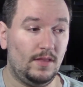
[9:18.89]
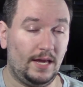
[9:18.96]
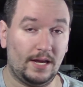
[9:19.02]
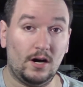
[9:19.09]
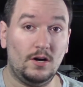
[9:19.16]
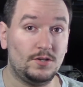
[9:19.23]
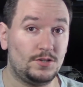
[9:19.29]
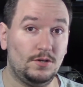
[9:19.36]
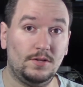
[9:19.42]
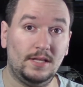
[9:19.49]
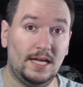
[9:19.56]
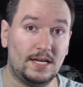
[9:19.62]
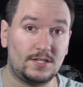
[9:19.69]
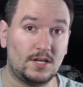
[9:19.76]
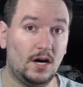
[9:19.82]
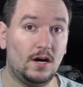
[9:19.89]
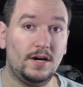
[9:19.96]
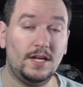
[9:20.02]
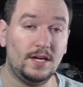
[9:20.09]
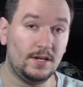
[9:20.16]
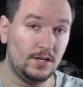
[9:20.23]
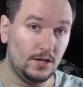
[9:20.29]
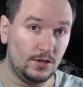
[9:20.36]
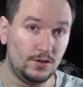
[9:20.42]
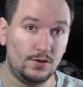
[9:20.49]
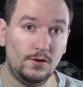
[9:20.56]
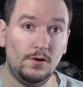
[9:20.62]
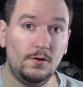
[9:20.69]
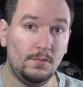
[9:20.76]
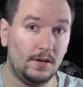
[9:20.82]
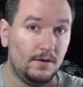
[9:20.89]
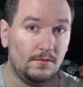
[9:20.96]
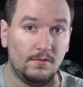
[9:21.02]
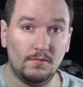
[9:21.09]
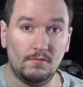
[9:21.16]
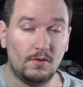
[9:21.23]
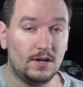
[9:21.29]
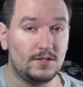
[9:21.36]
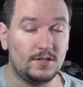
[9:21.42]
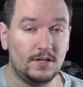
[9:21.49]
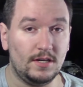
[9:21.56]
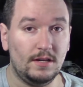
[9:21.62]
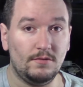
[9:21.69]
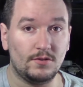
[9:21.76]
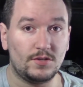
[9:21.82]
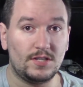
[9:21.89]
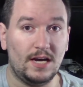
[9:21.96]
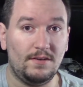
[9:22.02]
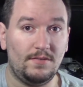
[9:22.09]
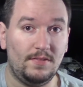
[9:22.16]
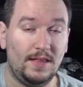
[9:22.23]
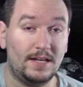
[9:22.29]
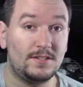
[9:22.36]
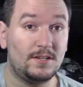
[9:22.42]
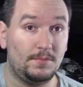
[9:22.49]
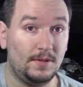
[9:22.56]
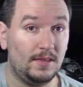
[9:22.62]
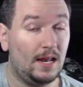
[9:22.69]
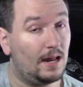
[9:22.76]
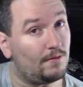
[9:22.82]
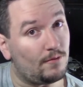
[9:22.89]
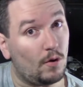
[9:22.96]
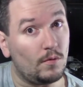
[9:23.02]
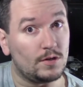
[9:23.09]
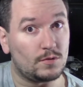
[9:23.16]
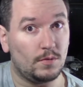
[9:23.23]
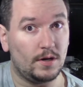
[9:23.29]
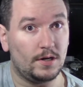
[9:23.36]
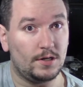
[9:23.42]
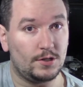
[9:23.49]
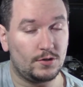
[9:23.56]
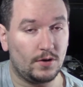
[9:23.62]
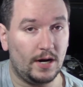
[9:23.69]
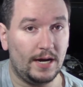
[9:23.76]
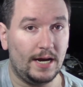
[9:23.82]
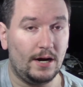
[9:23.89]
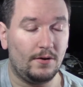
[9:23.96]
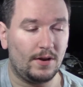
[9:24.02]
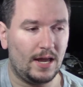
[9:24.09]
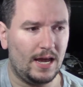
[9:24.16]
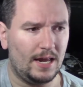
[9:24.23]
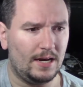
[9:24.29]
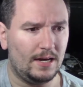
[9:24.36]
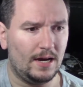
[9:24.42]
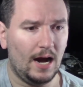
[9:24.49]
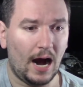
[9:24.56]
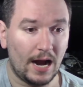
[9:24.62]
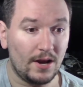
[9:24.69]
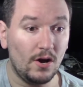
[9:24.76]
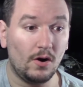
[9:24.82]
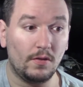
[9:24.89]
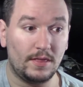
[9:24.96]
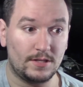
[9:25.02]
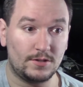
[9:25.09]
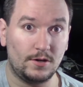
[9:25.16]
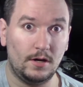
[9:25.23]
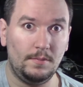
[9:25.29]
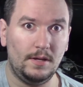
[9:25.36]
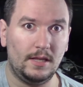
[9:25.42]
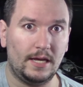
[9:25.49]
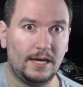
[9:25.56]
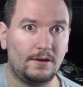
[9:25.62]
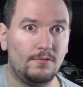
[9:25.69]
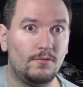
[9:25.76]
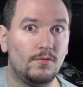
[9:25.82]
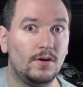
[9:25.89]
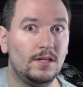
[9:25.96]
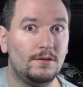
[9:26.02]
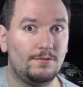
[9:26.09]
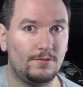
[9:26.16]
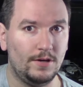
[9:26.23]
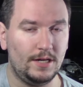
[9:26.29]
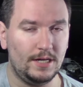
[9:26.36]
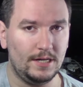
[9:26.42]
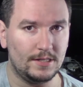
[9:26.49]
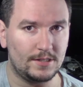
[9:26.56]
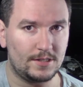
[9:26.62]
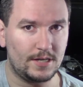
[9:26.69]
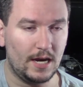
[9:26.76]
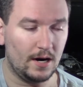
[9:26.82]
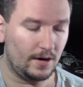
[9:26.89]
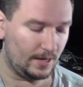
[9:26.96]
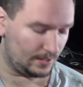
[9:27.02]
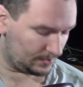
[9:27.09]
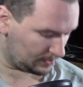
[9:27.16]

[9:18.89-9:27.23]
Like also The Last Guardian and Doom and Resident Evil 7. That's something that I've always wanted to try out, and I know it's going to be like really freaky and scary